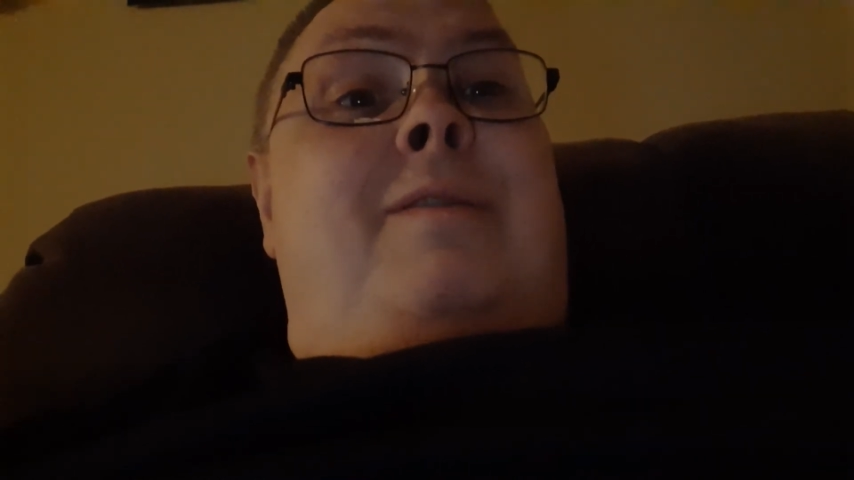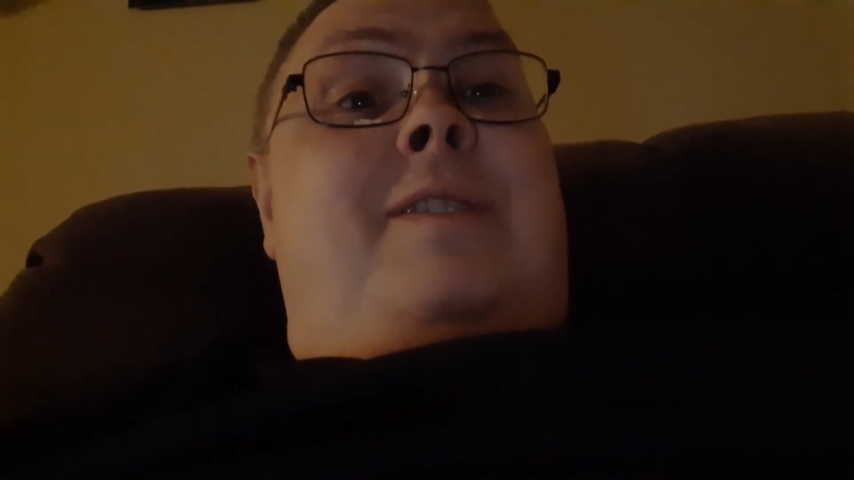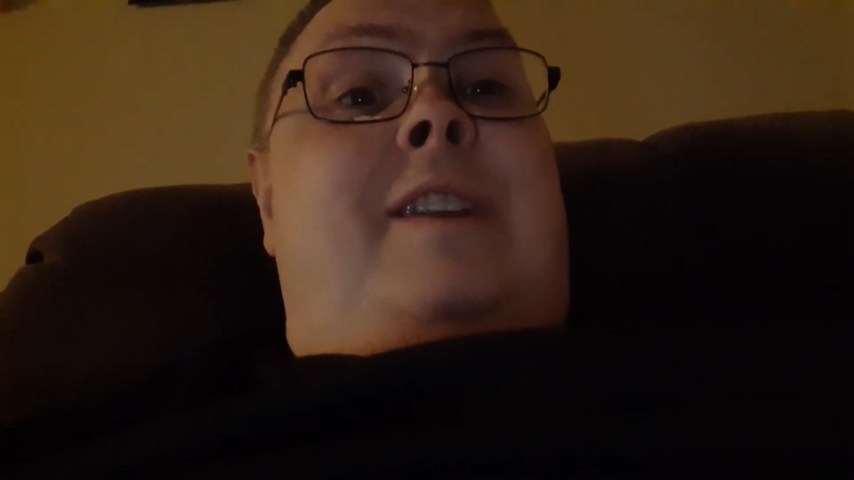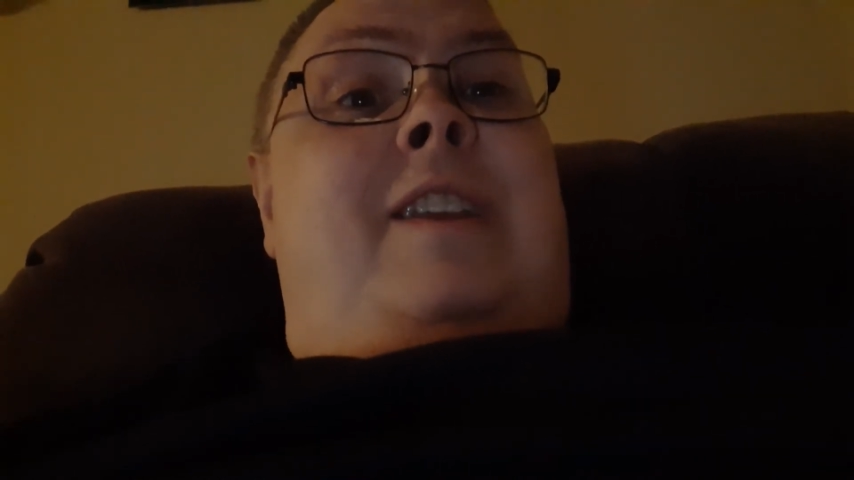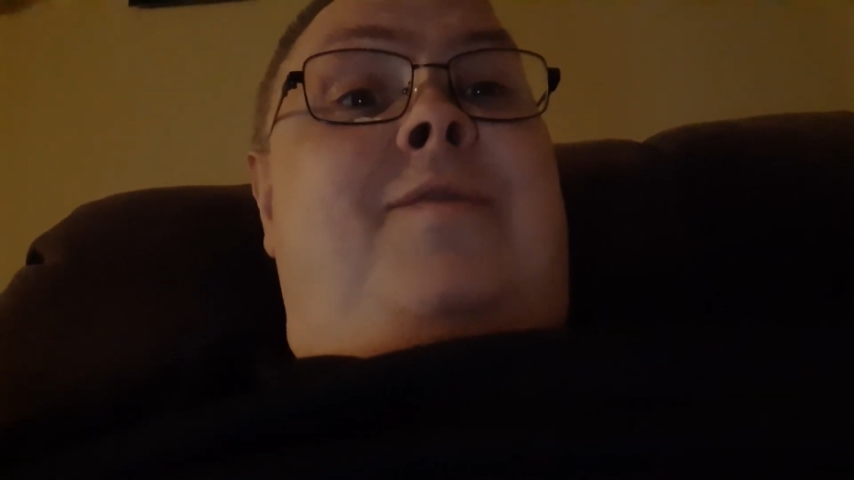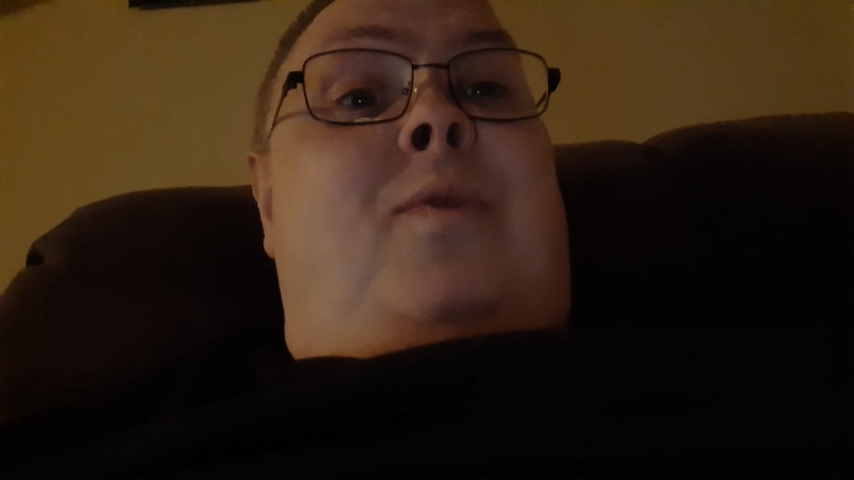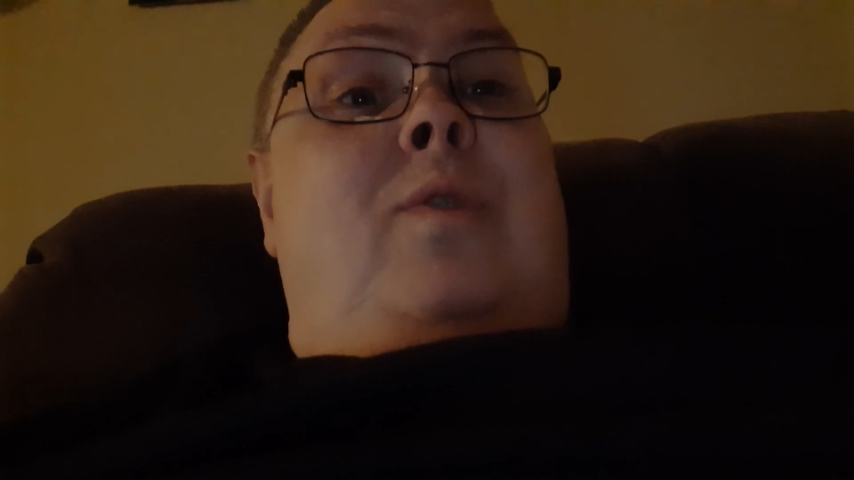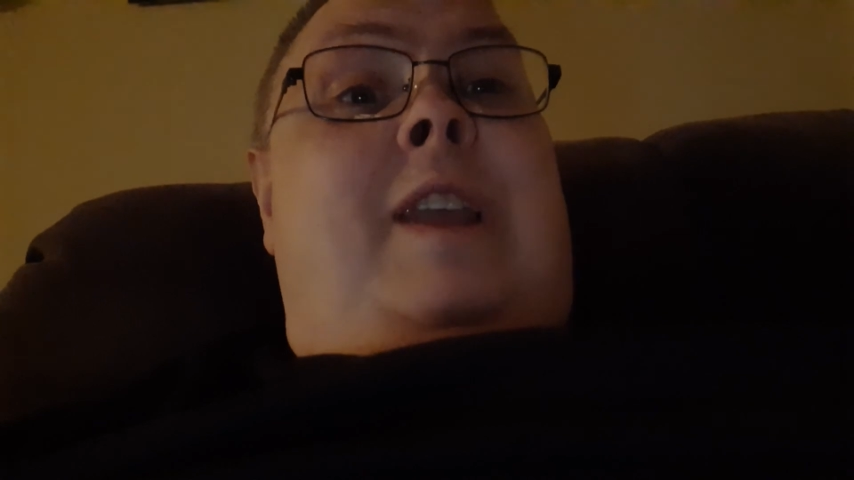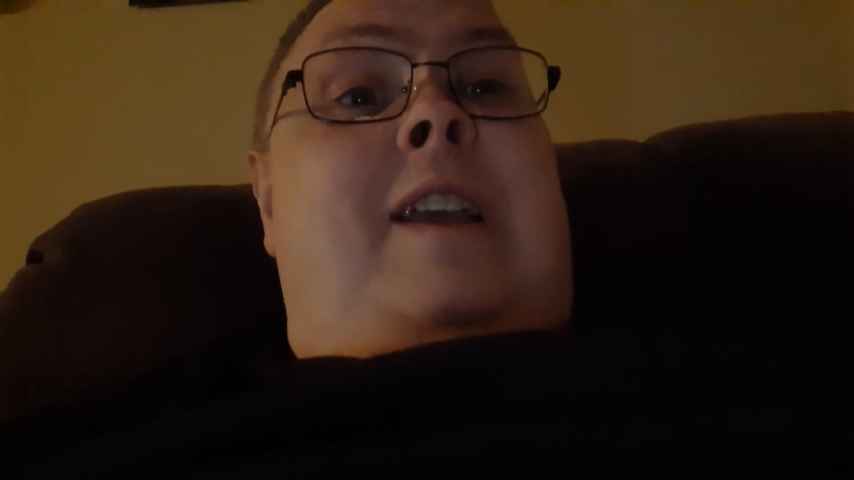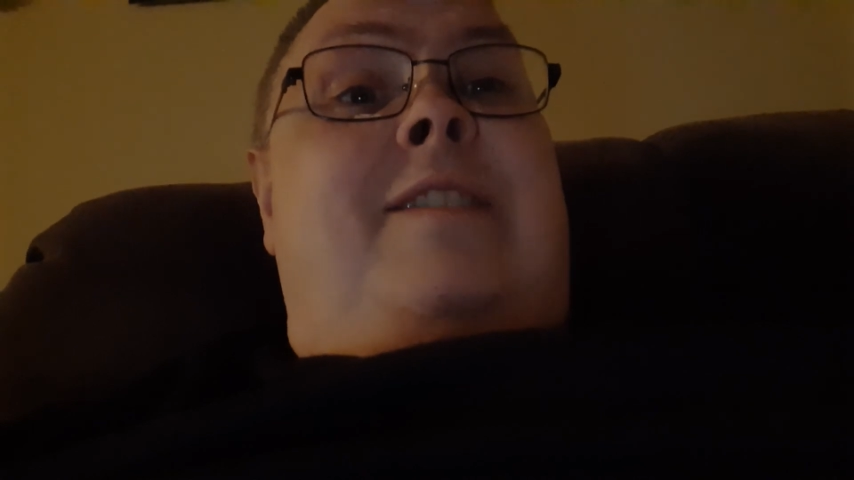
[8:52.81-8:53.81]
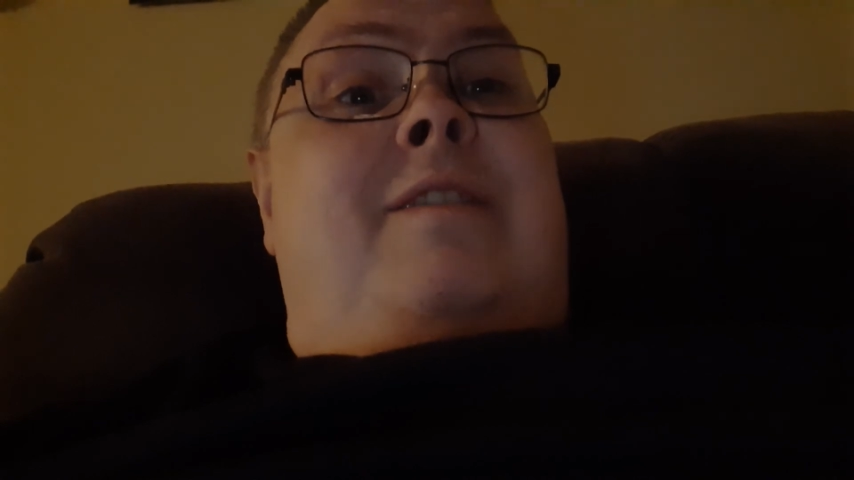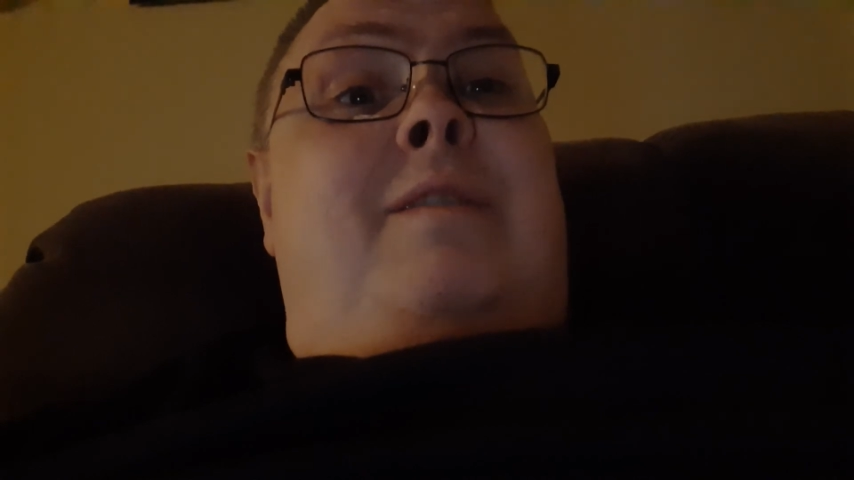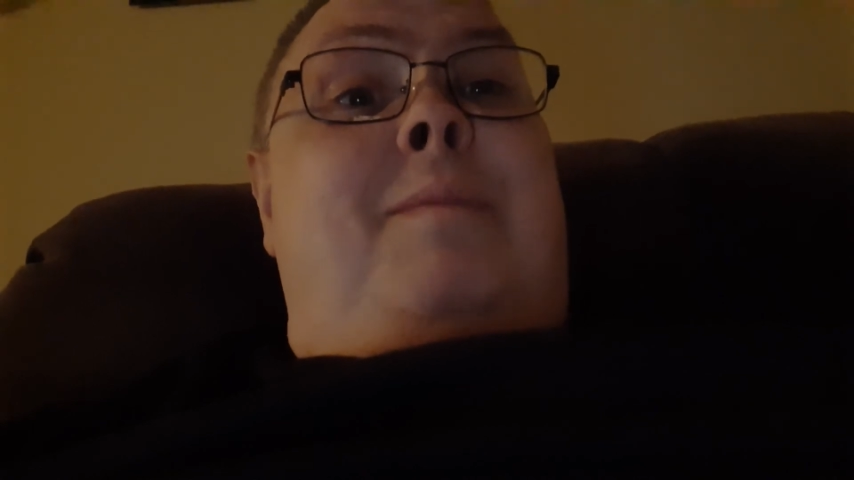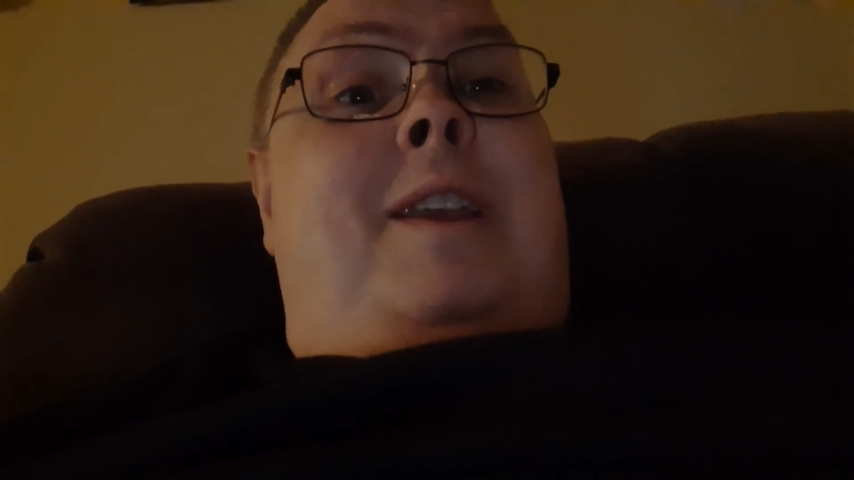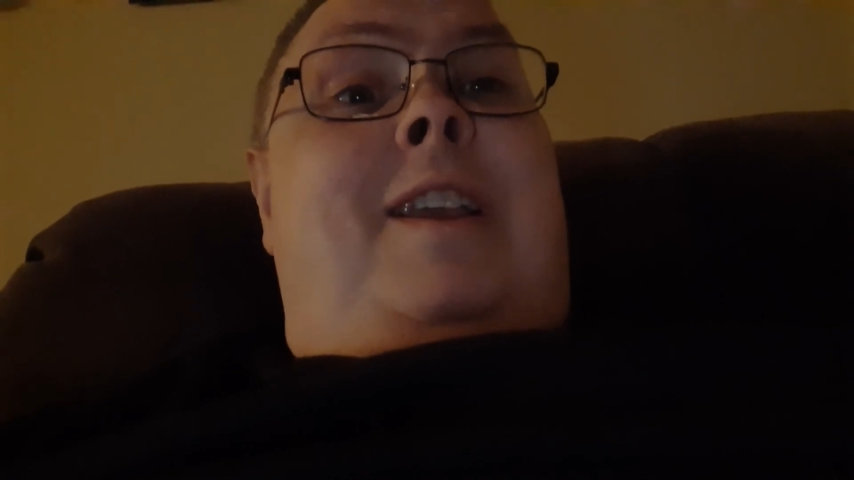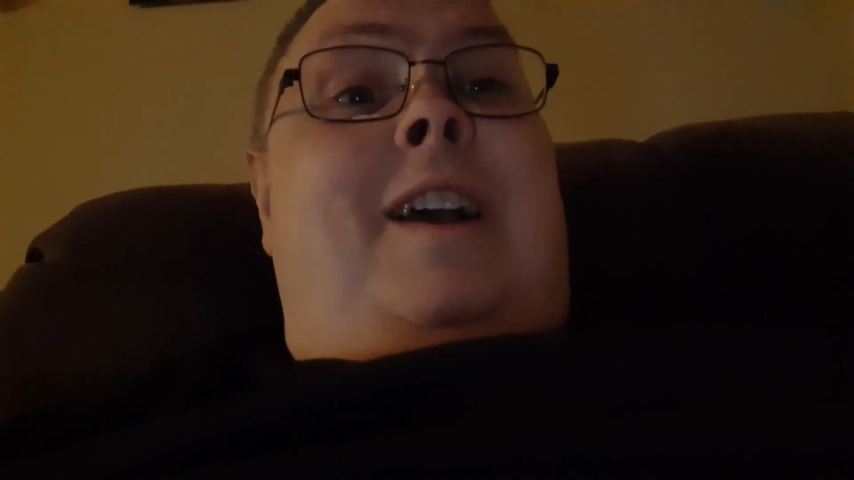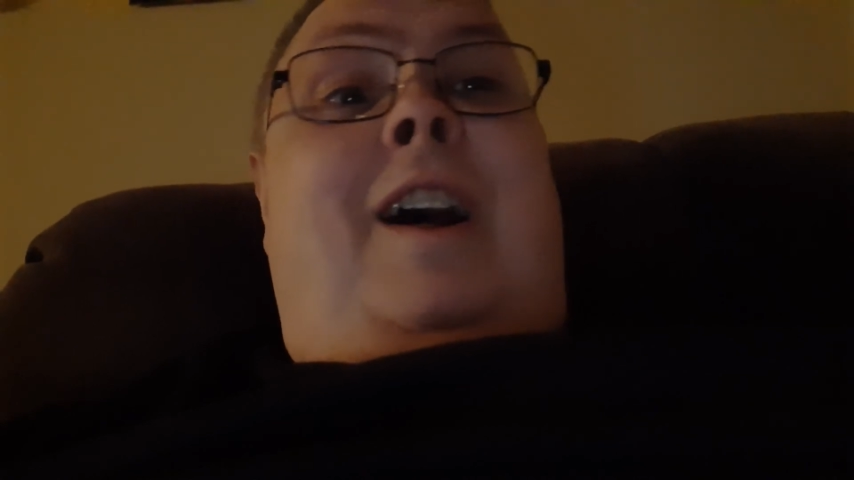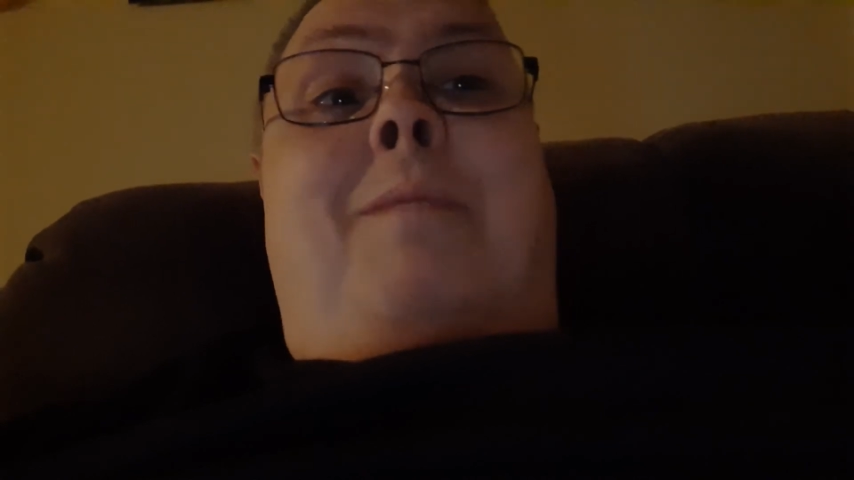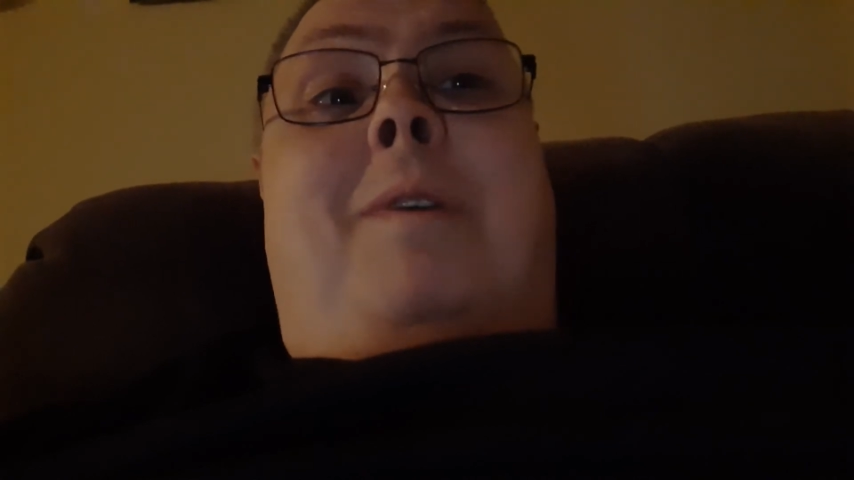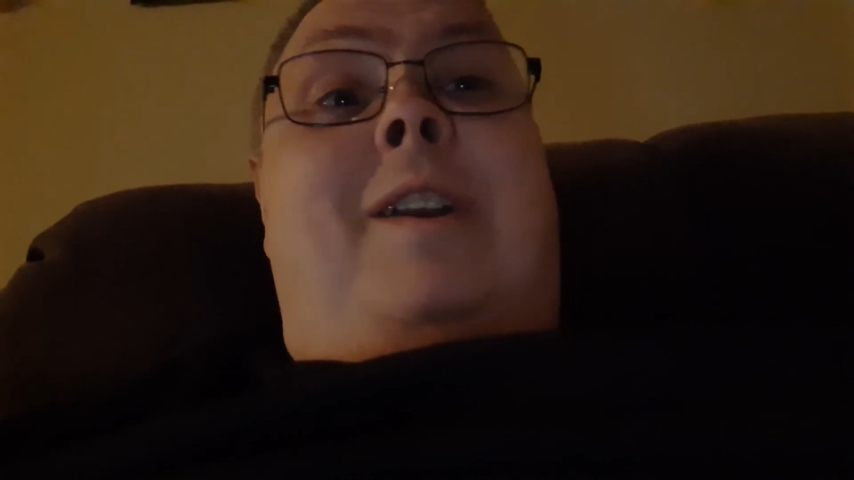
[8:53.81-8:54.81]
stage four cancer to me,
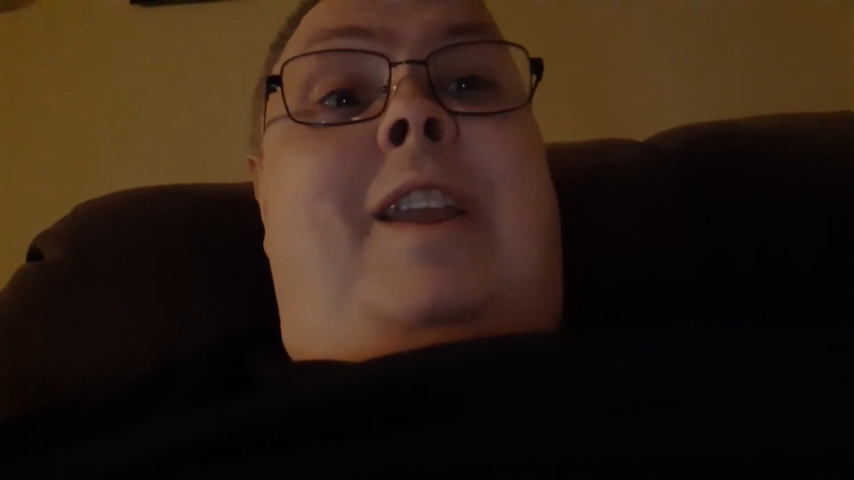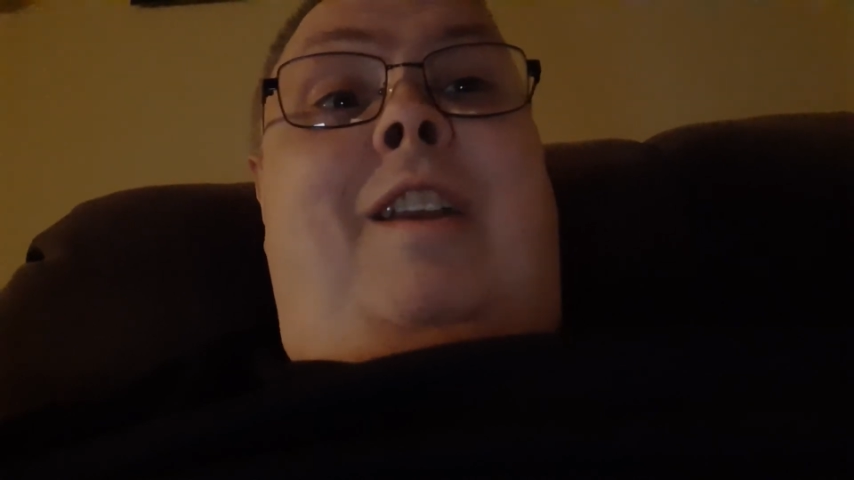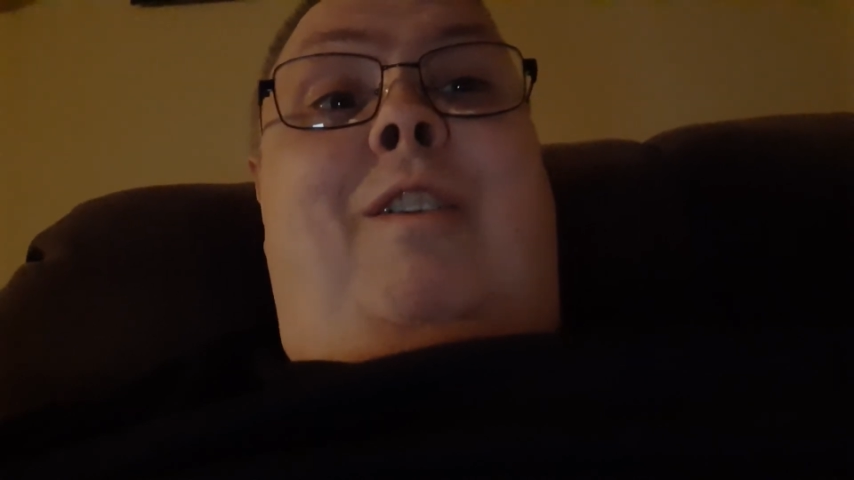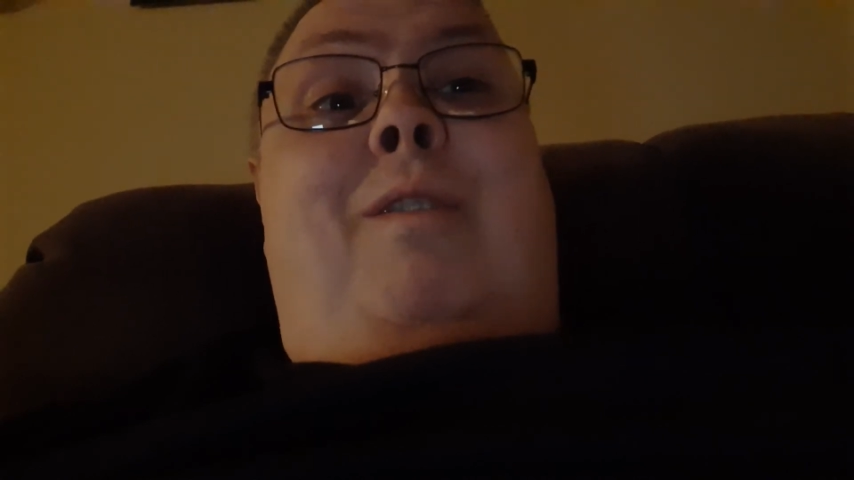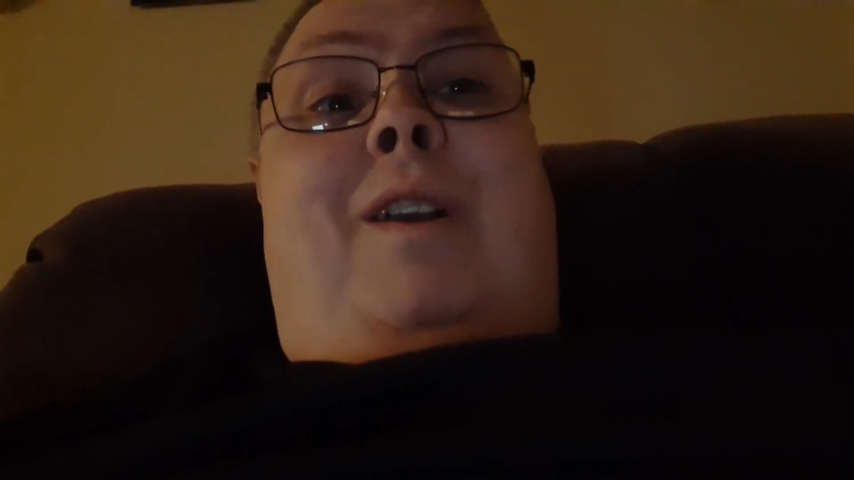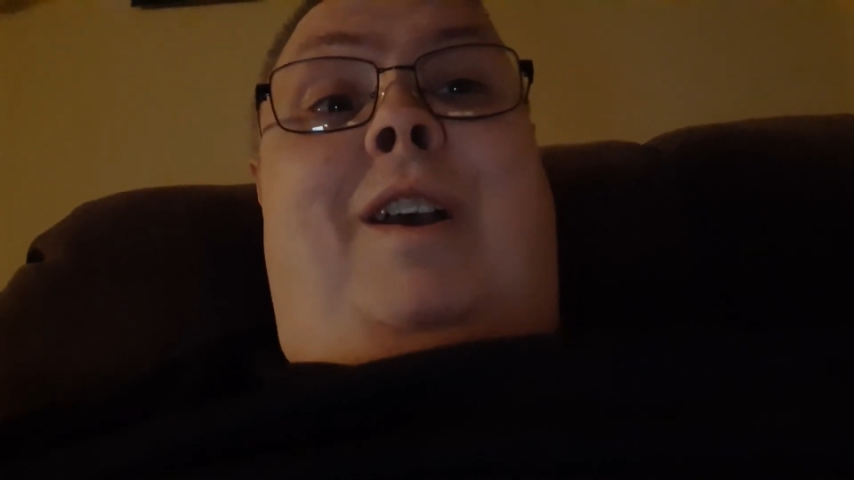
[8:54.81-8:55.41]
I'm out of here.